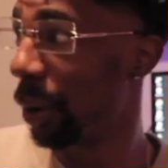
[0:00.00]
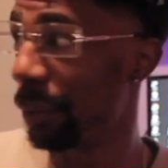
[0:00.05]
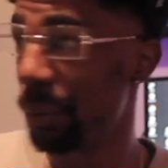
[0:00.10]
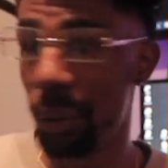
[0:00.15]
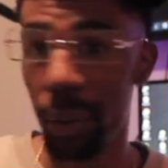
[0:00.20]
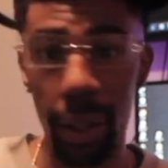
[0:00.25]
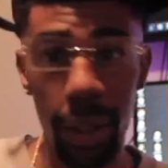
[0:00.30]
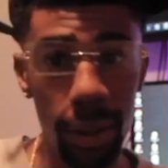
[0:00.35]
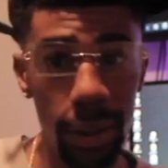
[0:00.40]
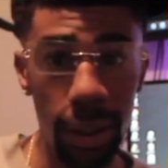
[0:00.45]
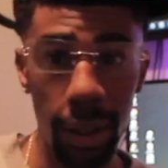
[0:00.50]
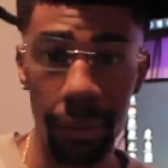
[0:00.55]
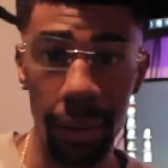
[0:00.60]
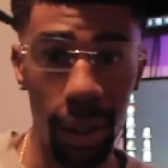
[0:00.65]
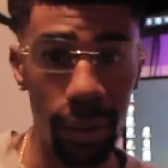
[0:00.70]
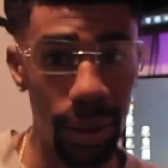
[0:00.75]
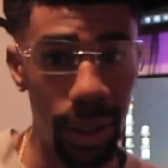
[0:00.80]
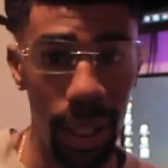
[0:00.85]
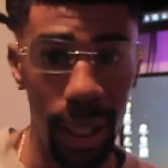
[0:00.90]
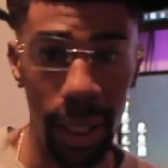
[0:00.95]
if you can hear stuff
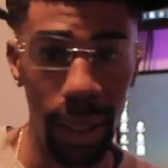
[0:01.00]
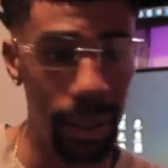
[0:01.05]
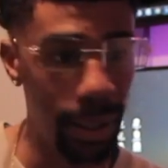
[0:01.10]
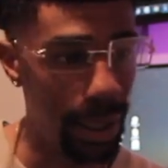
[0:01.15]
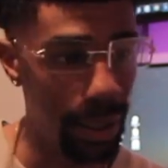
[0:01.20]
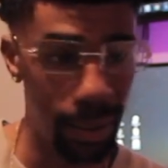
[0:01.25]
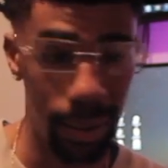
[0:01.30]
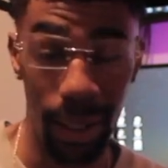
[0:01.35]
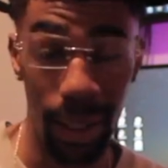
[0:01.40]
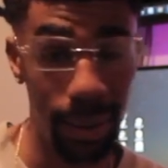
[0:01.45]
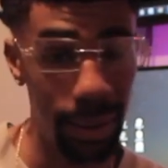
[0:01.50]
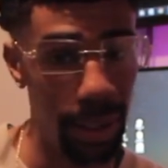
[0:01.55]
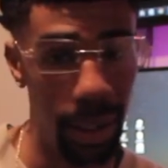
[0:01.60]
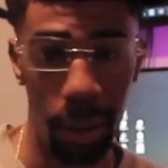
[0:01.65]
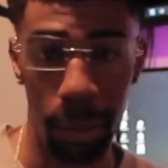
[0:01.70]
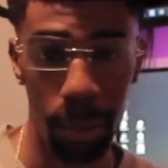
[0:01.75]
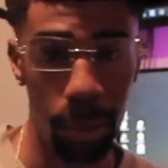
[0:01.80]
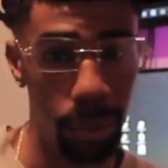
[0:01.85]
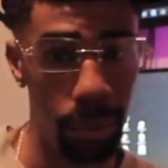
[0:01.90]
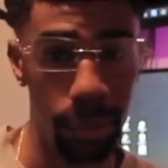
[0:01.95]
outside, that's not
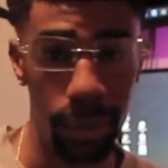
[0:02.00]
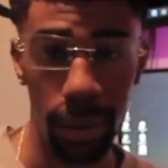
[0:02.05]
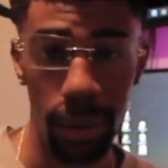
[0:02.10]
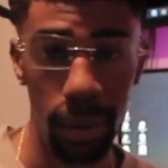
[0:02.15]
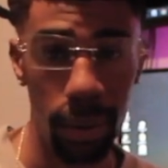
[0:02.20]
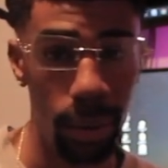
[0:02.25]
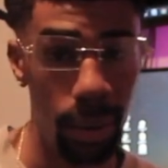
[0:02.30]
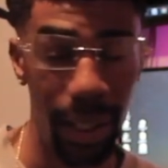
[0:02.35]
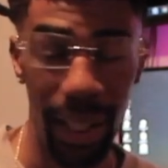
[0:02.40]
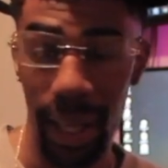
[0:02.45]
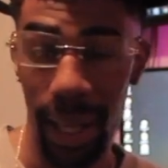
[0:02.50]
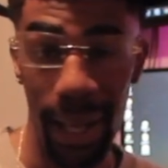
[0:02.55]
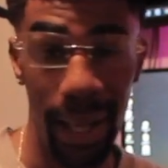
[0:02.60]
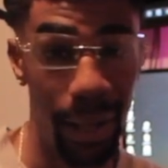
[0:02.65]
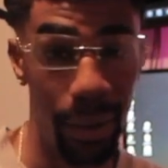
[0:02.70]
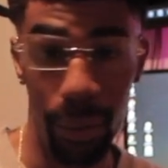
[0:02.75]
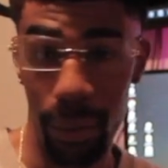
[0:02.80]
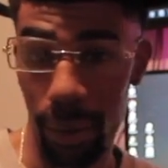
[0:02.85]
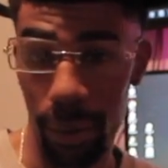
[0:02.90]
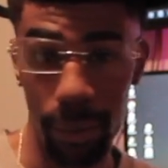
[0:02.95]
soundproof
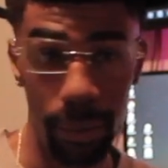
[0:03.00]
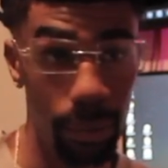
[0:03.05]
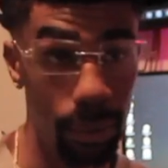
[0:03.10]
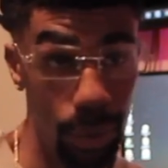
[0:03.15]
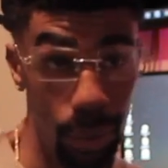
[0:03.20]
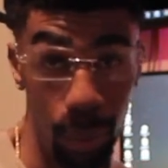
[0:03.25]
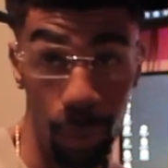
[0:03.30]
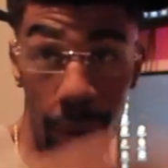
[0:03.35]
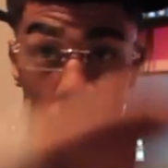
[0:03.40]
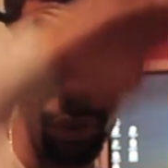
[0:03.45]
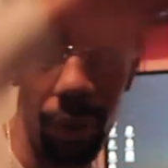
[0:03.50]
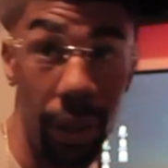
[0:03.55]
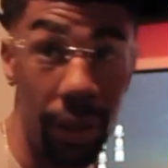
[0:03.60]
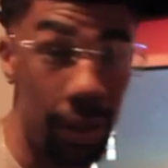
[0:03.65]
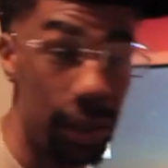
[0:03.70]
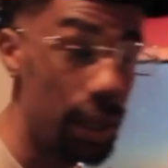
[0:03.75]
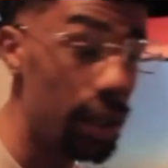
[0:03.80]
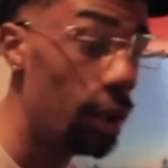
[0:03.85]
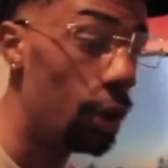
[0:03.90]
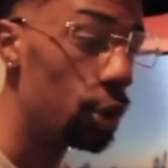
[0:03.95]
at all. So when you
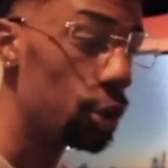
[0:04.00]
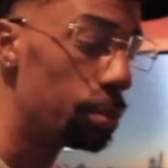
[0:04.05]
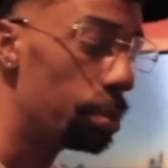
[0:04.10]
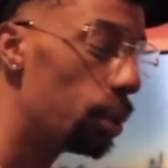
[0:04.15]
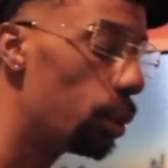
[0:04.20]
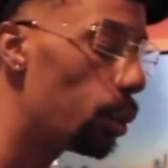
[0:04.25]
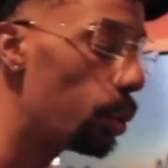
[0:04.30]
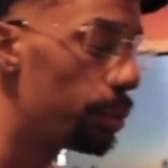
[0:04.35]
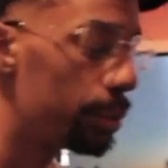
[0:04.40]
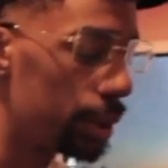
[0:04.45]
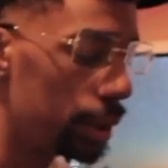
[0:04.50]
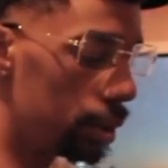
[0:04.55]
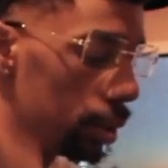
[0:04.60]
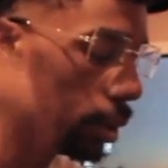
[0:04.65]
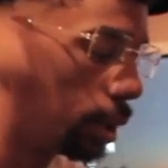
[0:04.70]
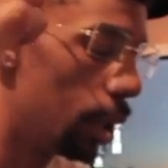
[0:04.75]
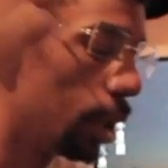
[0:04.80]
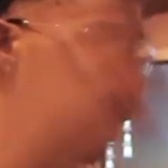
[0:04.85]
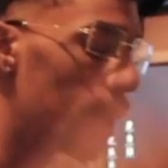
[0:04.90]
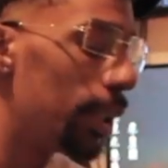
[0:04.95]
see those booths and
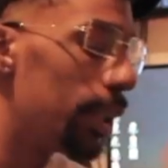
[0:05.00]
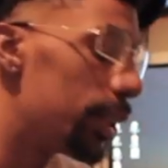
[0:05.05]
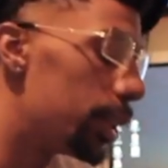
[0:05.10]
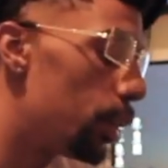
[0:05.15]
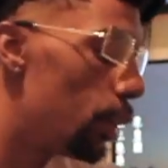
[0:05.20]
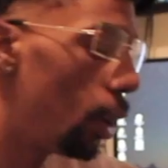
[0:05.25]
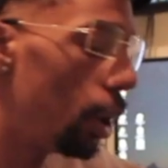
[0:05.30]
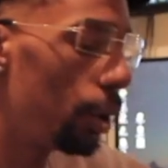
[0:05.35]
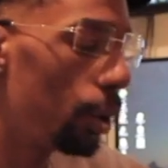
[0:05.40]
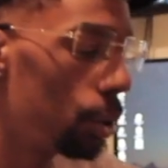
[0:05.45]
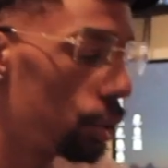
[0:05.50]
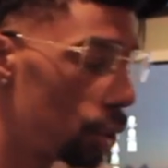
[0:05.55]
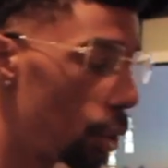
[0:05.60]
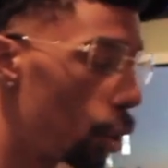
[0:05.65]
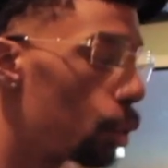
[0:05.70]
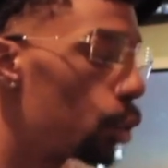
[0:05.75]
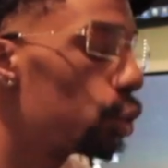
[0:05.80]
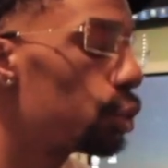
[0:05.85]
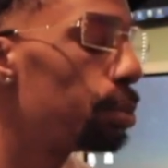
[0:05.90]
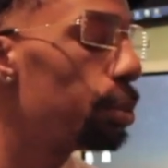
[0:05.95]
see all
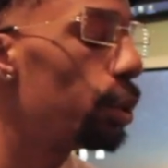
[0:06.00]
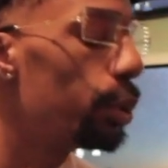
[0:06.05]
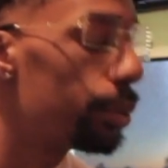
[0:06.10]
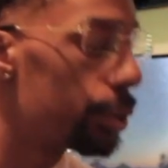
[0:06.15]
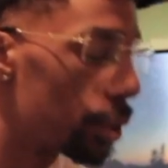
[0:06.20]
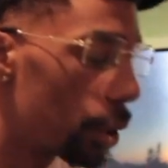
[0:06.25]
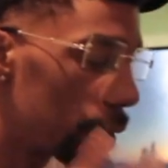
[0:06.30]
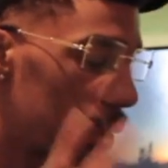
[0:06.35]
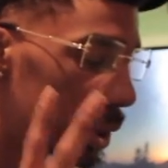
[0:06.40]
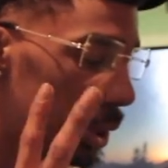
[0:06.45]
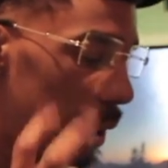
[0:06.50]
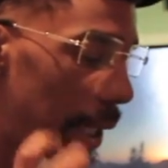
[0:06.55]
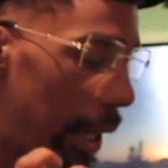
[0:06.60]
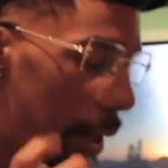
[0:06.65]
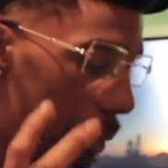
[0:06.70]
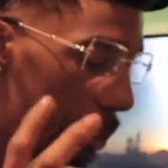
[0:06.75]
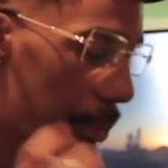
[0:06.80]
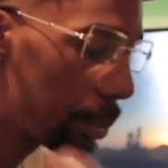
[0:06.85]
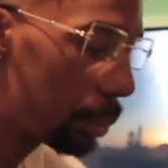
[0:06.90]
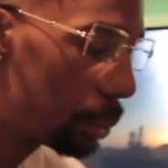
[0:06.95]
those booths are
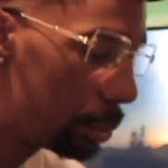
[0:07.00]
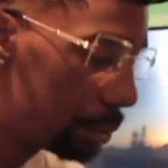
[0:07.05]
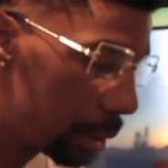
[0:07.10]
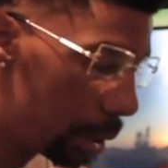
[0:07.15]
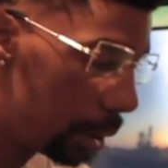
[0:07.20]
soundproofed